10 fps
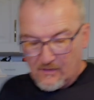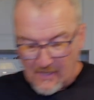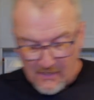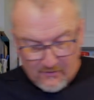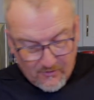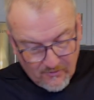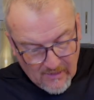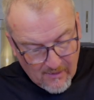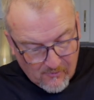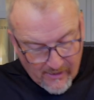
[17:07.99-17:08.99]
They don't do it
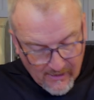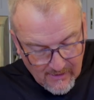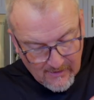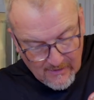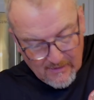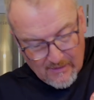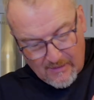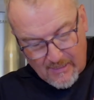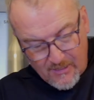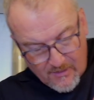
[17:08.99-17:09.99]
that way.
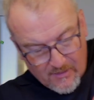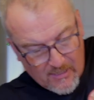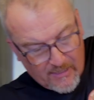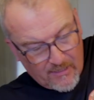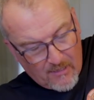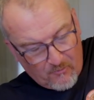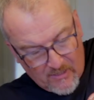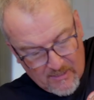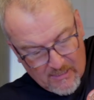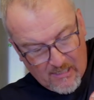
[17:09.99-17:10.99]
They just cut it up
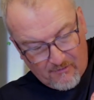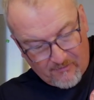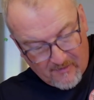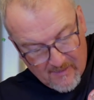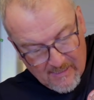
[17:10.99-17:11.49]
with a knife.